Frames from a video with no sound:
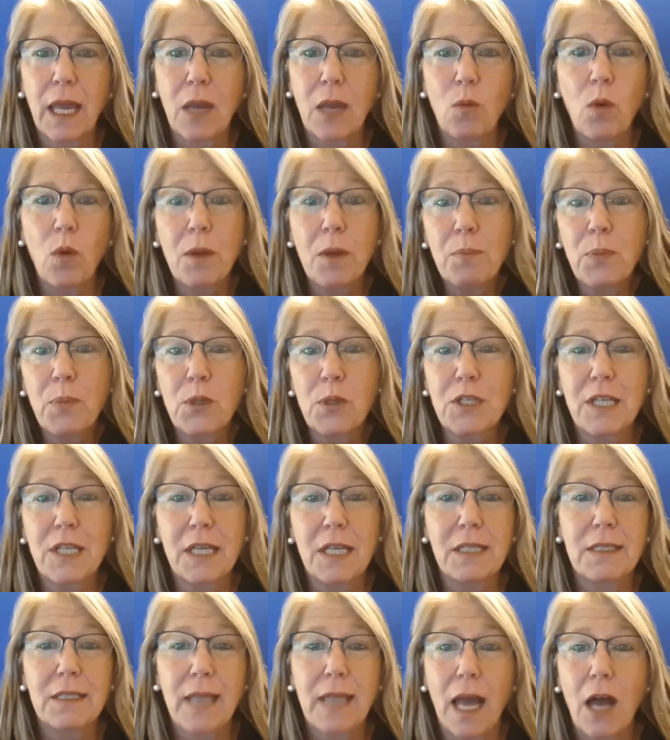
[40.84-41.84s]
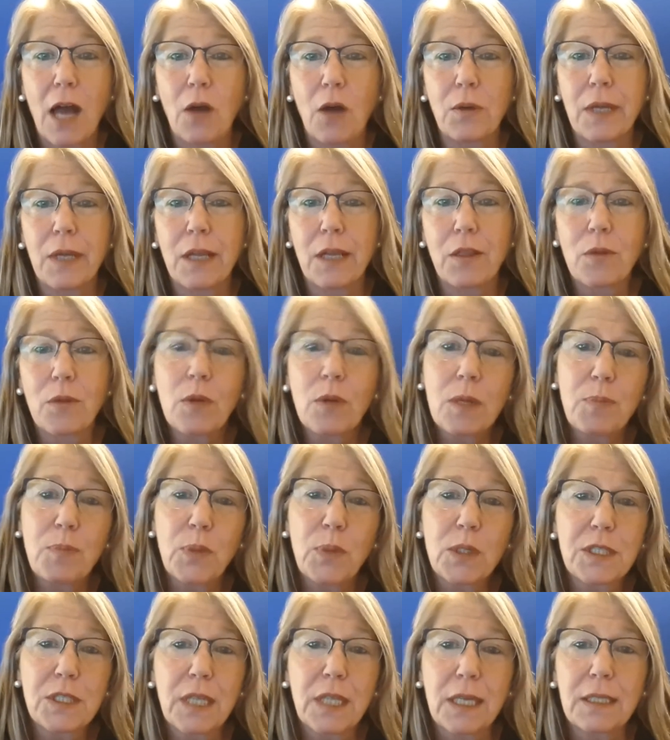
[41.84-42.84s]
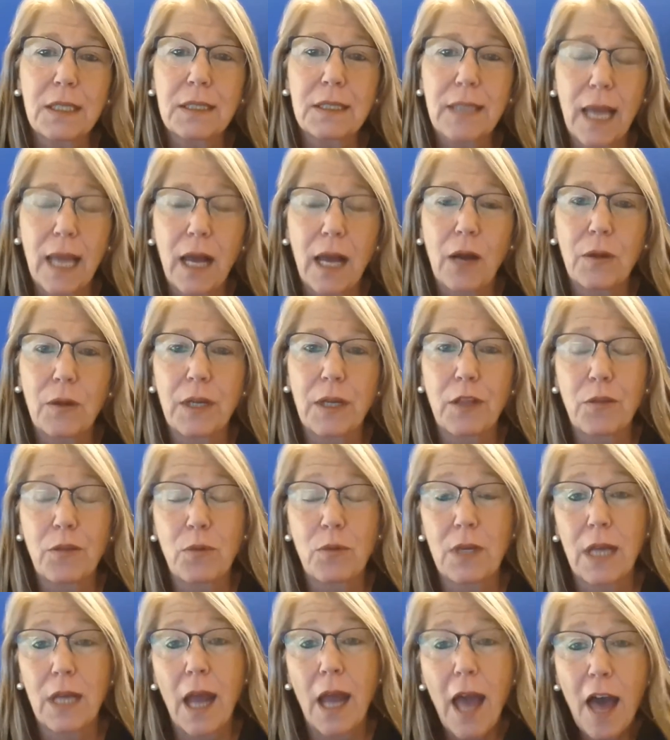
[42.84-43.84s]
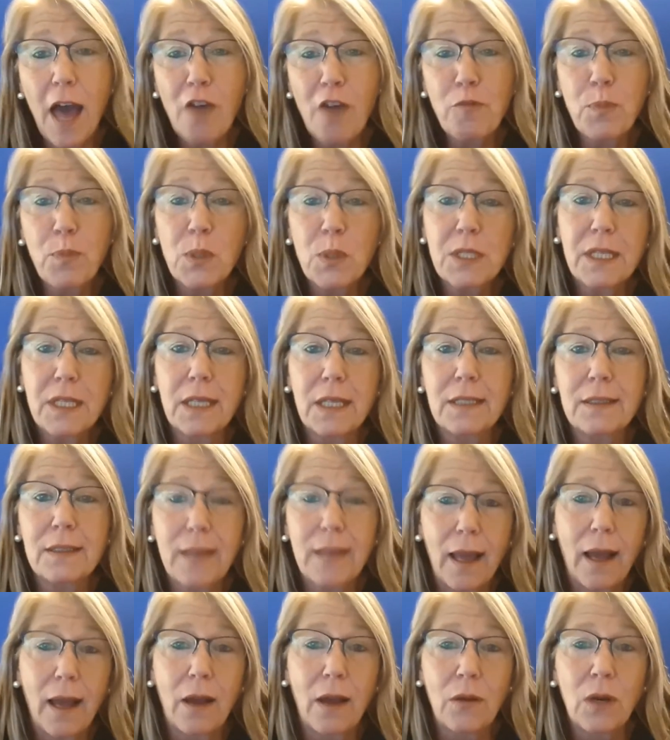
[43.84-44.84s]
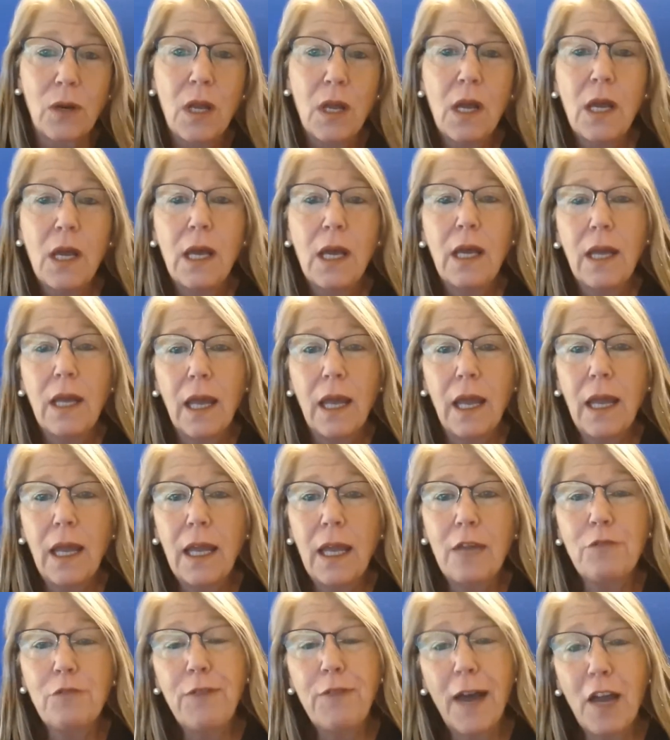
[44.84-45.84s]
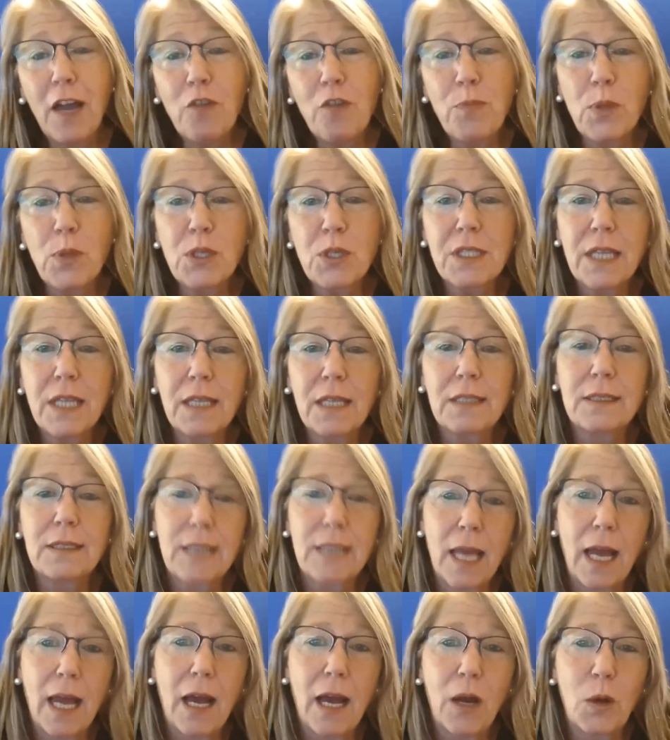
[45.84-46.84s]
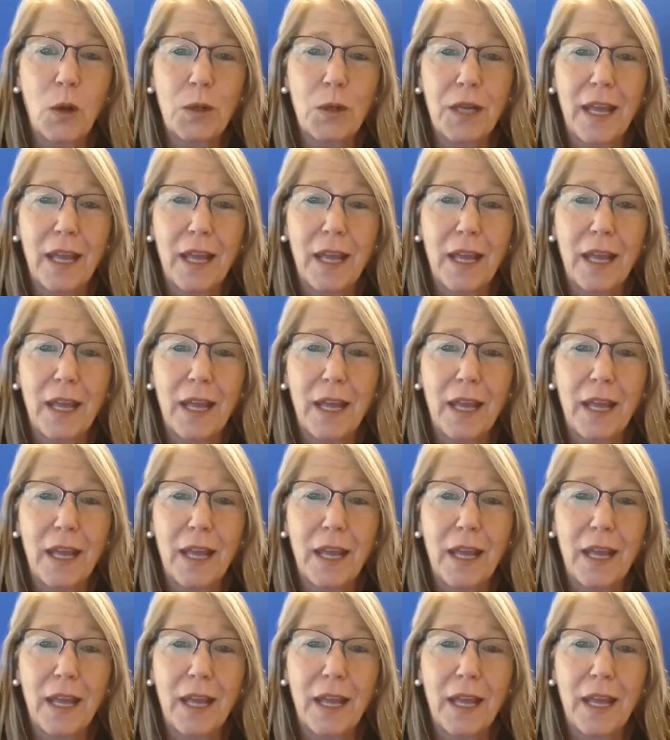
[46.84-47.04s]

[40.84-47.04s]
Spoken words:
1% down, a 3% down, a 3.5% down, a 5% down,